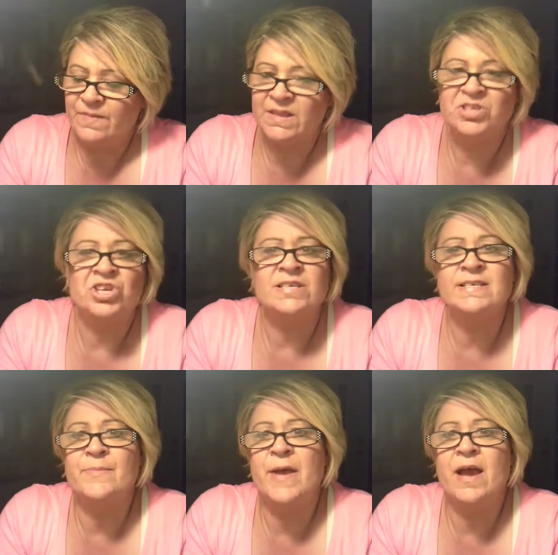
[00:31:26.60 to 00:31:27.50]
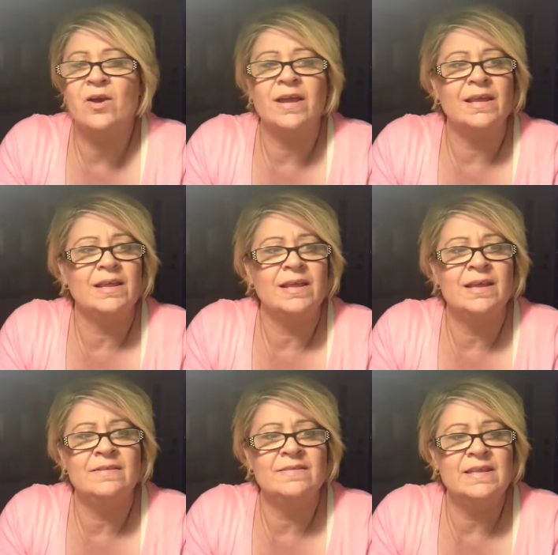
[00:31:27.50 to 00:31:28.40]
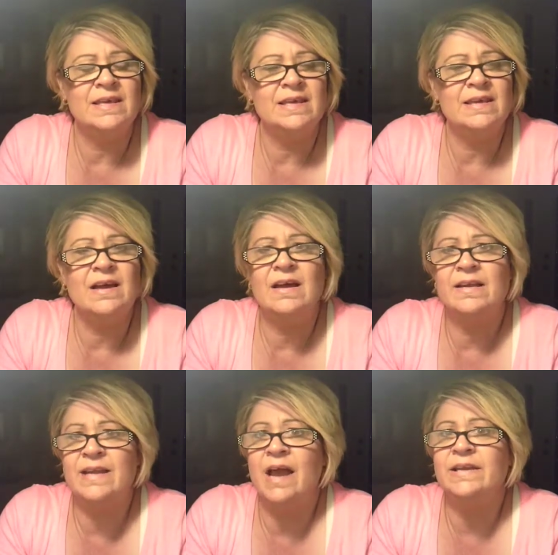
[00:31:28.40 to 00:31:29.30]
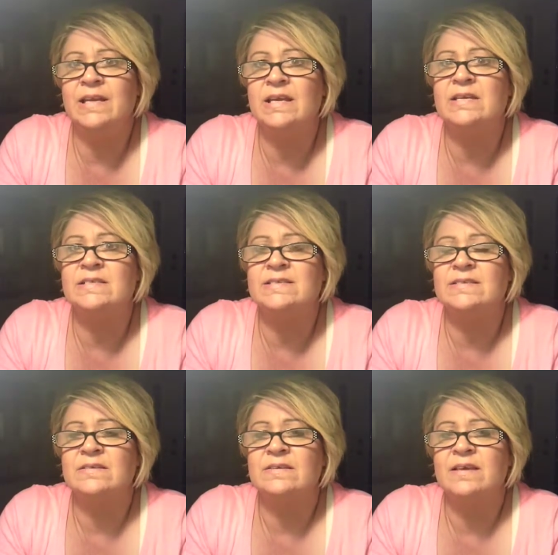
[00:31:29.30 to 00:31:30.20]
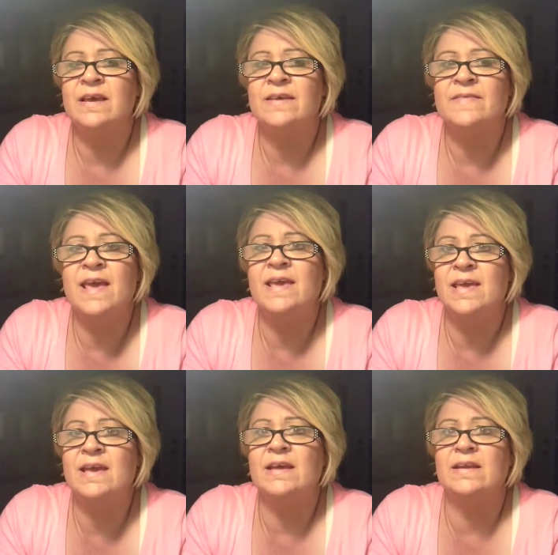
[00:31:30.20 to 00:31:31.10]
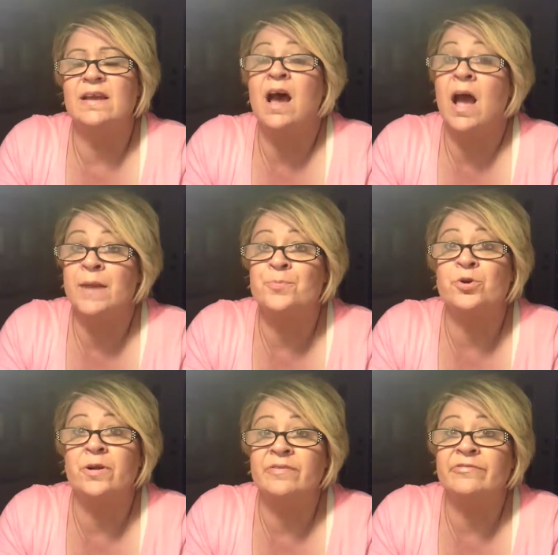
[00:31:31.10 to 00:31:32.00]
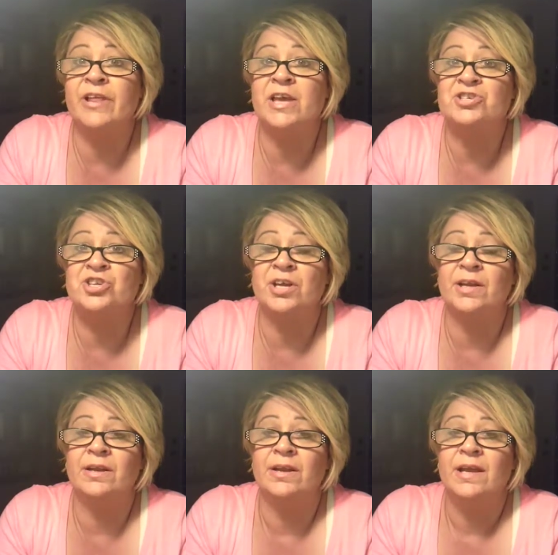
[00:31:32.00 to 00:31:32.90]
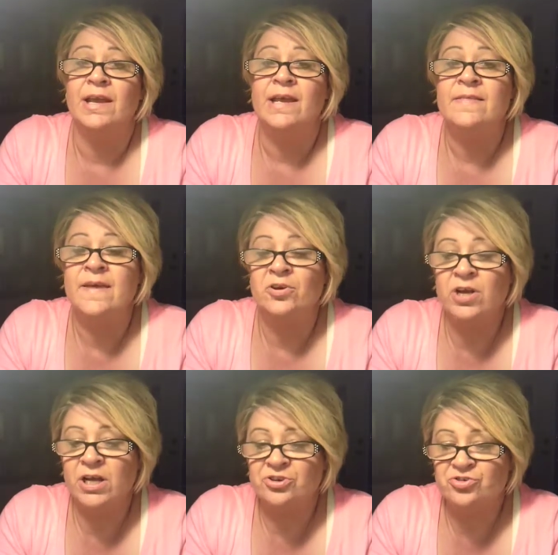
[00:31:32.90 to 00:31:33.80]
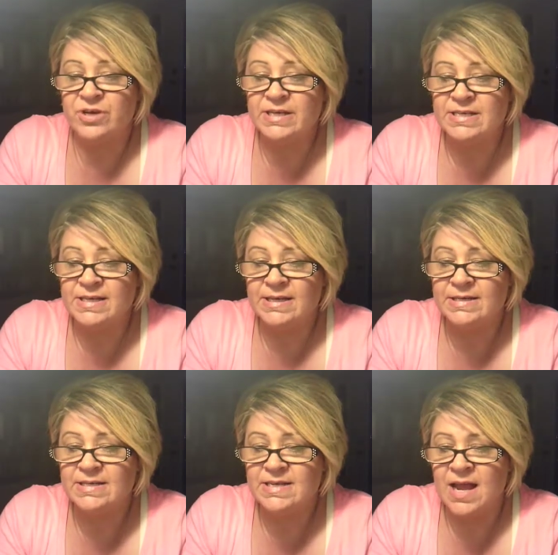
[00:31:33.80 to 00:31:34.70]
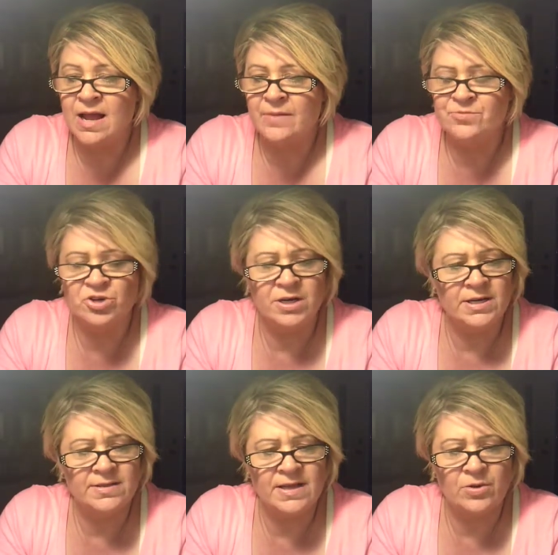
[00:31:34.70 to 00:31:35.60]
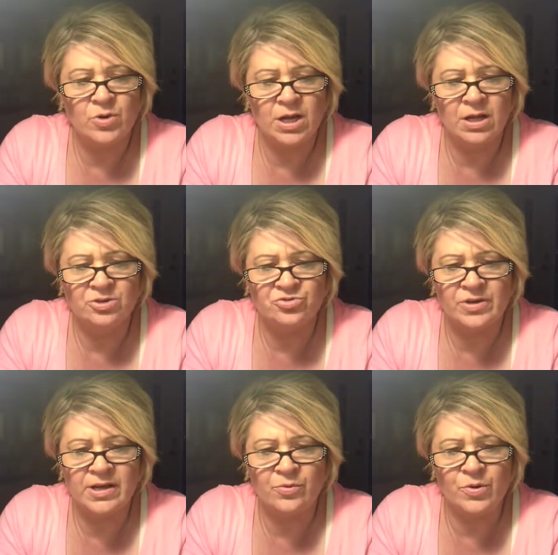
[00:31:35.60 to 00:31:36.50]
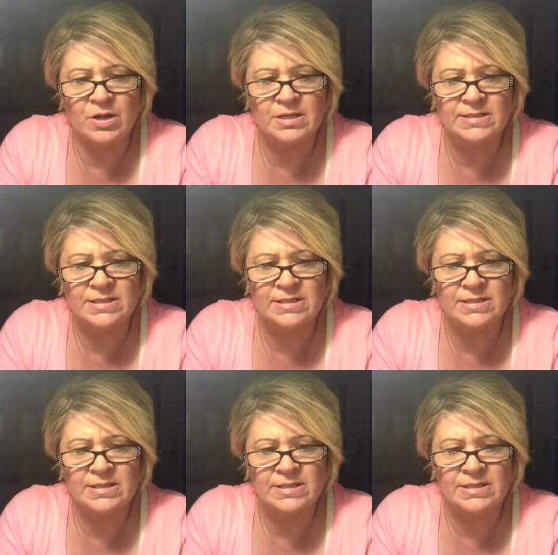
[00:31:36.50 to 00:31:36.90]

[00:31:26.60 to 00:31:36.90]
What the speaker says: just about in the 90s, they hit hyperinflation. Their country did. I'm trying to think what country it was.